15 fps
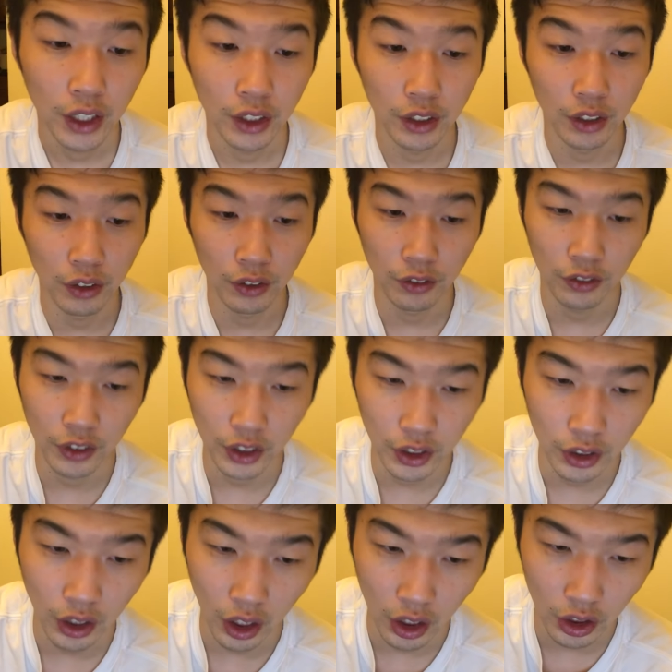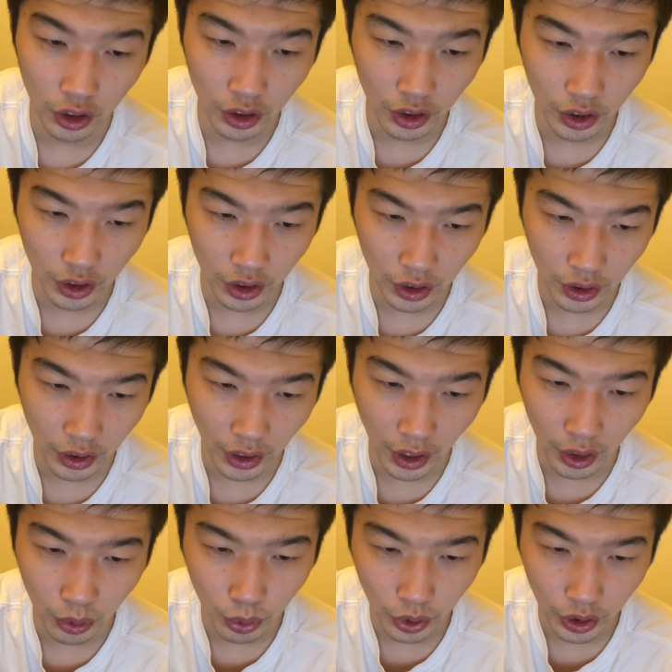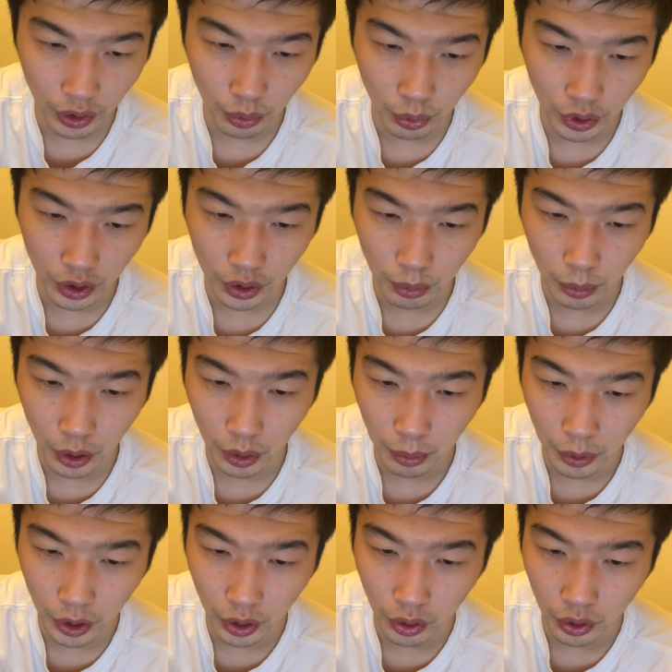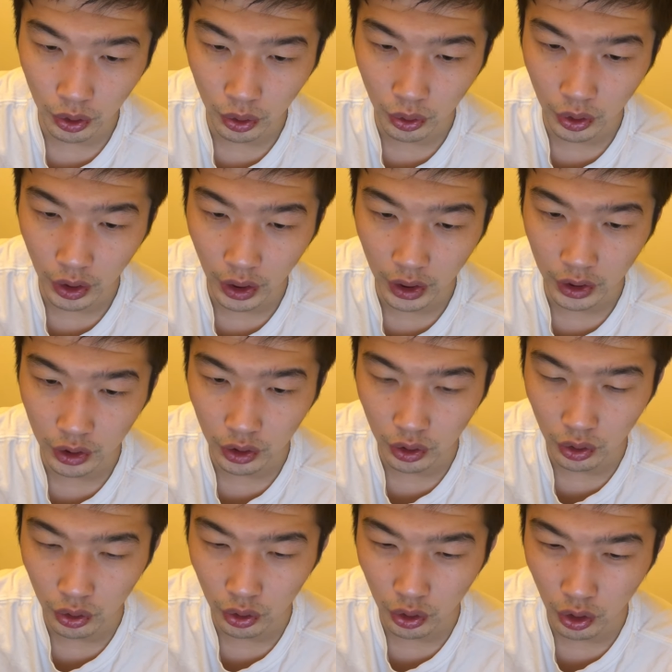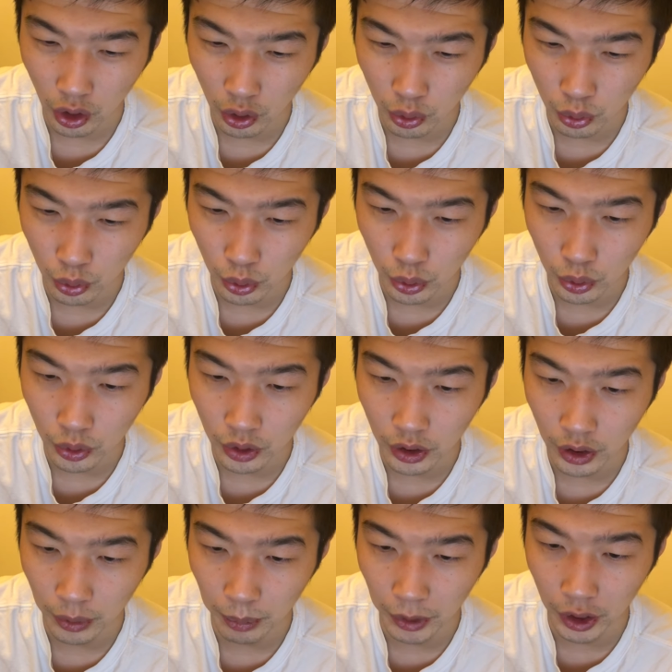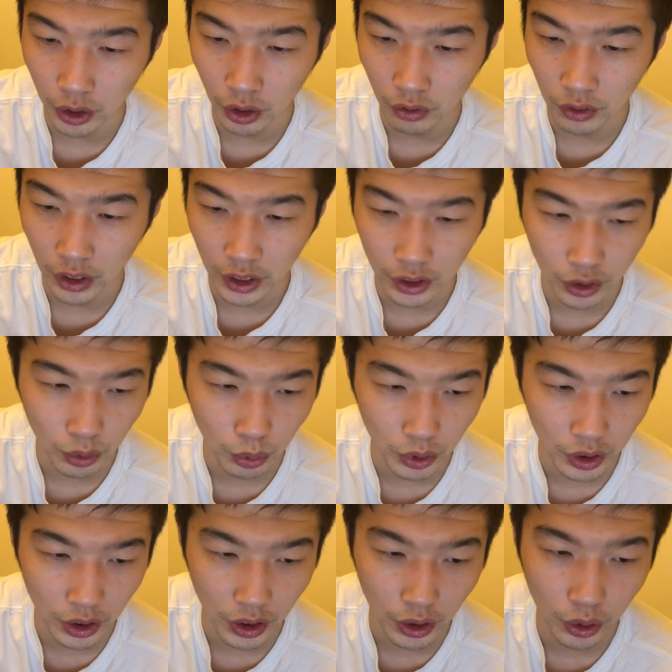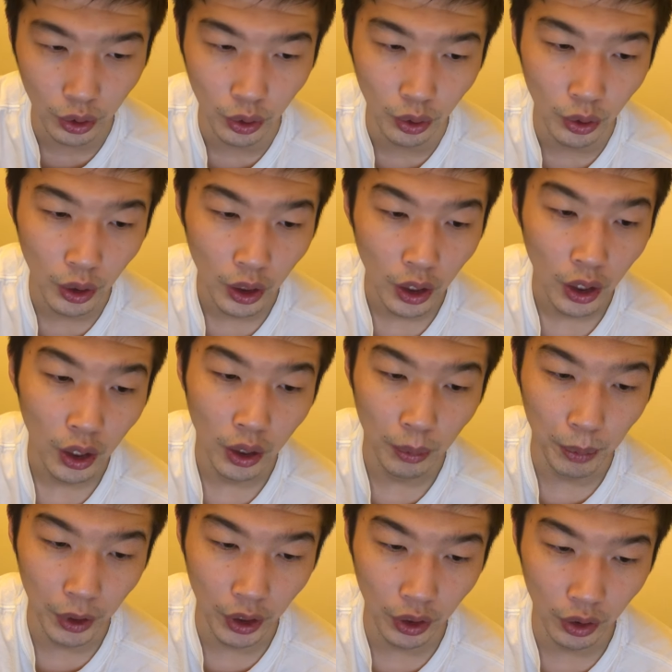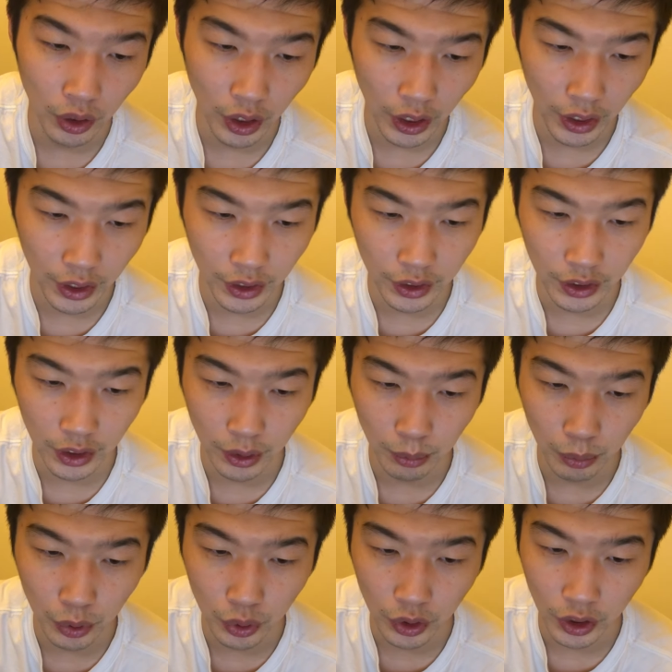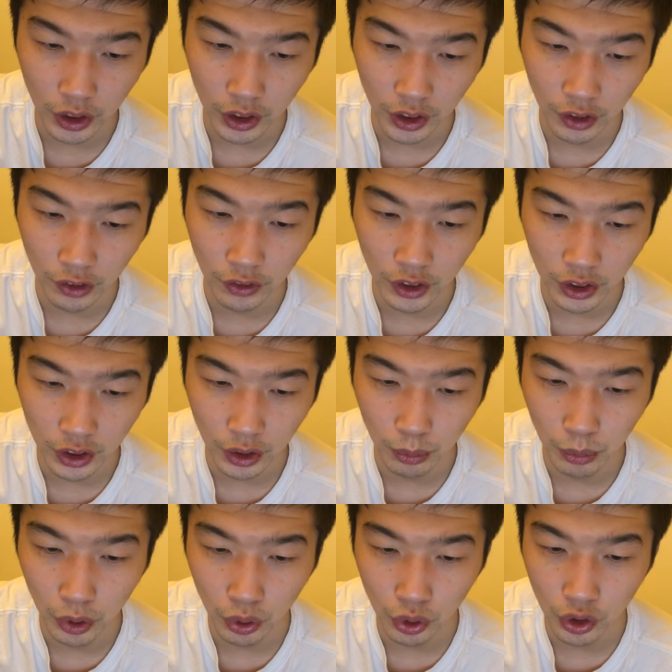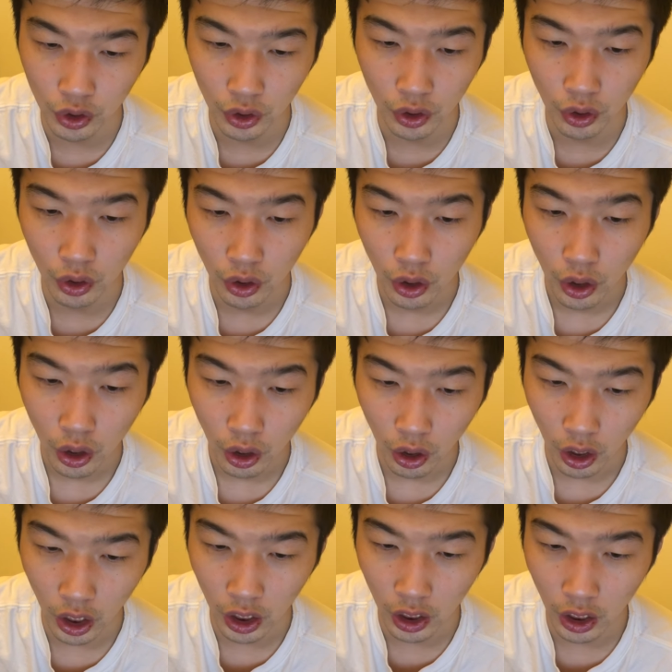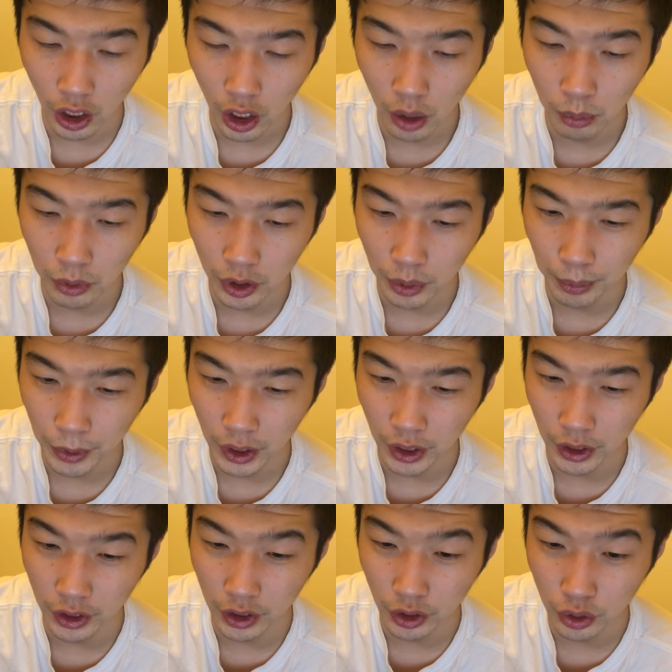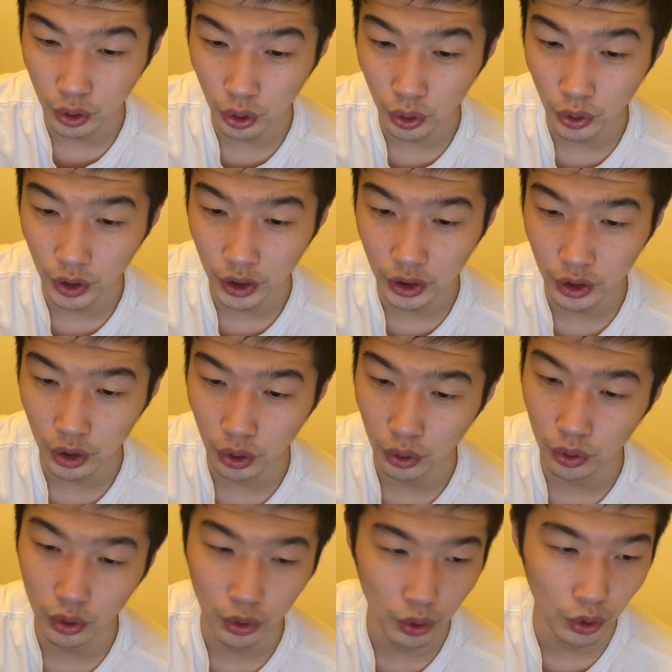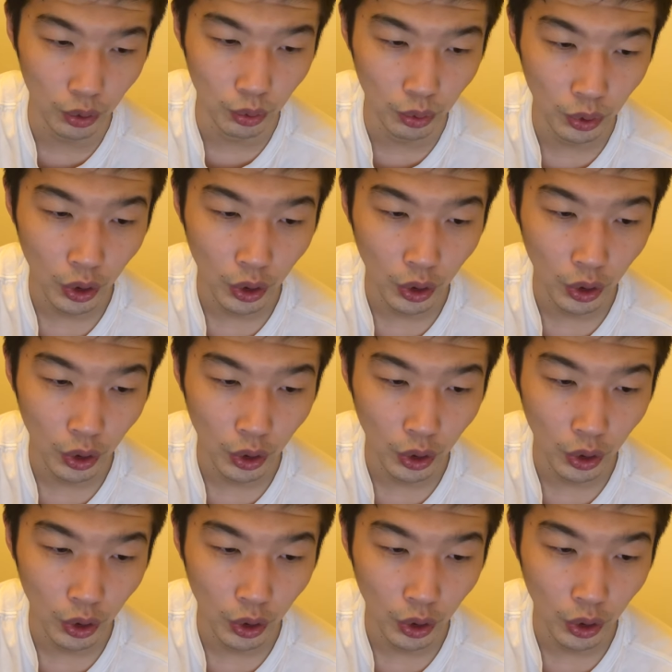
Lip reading: The feet are decorated with small bell known as gongru, made of leather with little bell, and the music given the motion harmony played. The story is told through